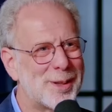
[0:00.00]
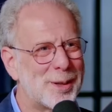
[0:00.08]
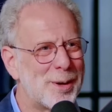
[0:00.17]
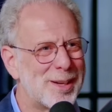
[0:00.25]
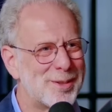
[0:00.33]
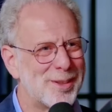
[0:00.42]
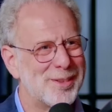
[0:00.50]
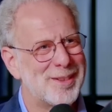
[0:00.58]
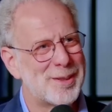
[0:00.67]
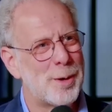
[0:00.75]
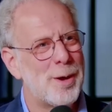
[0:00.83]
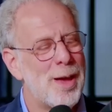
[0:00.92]
a good question.
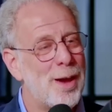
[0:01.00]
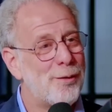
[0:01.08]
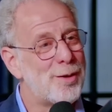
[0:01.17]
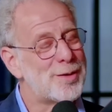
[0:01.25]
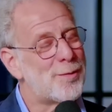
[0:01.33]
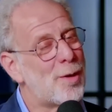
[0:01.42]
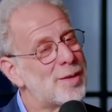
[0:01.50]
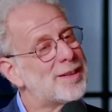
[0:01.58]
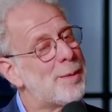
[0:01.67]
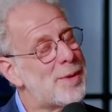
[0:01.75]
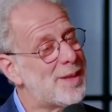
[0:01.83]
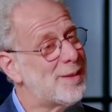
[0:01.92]
So first of all,
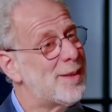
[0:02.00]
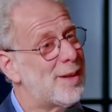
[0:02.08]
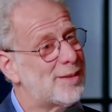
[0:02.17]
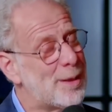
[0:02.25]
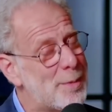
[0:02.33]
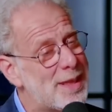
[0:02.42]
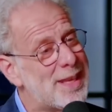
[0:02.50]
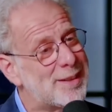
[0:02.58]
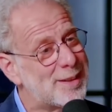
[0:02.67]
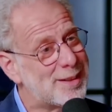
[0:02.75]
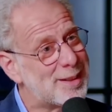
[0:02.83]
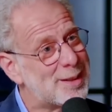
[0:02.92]
some of these
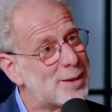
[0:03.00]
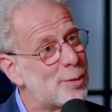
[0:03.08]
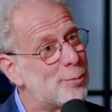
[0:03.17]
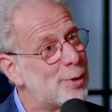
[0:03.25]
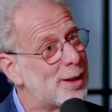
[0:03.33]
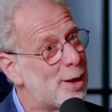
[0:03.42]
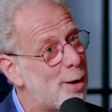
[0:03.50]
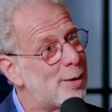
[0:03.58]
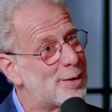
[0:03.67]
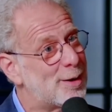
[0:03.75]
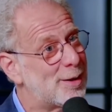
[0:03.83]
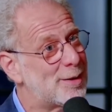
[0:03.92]
diseases are really
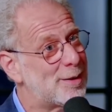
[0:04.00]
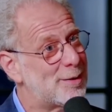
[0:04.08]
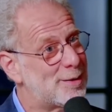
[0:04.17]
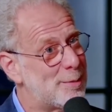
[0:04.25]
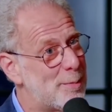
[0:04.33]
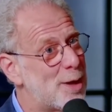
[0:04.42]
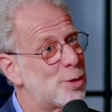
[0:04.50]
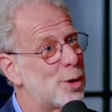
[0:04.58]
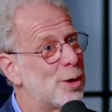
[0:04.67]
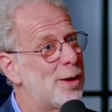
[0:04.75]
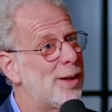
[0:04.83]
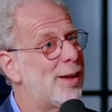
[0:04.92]
hard to
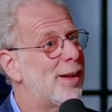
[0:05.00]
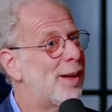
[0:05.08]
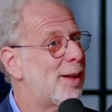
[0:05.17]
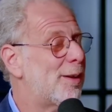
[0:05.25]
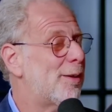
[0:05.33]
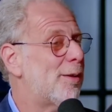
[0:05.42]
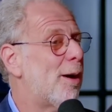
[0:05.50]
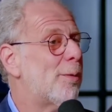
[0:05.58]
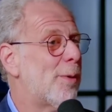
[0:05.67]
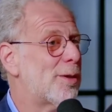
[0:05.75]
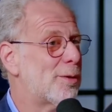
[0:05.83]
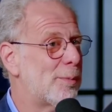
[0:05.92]
measure in
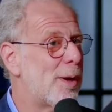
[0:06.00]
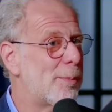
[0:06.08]
non-Western